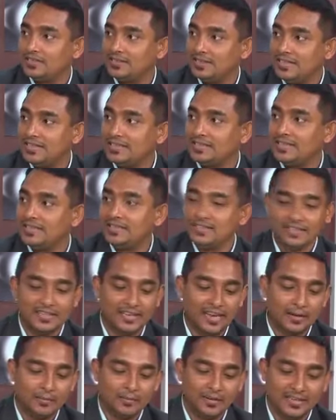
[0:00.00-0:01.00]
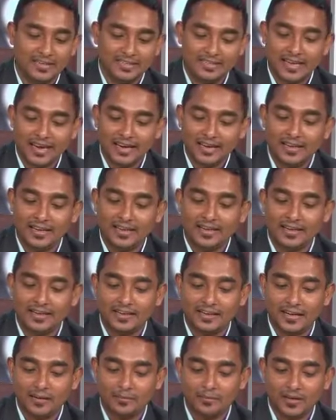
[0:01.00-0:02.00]
In a sense, it can be designing, it
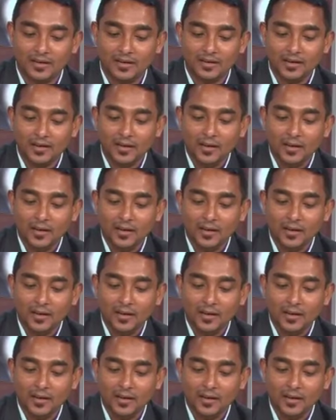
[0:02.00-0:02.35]
can be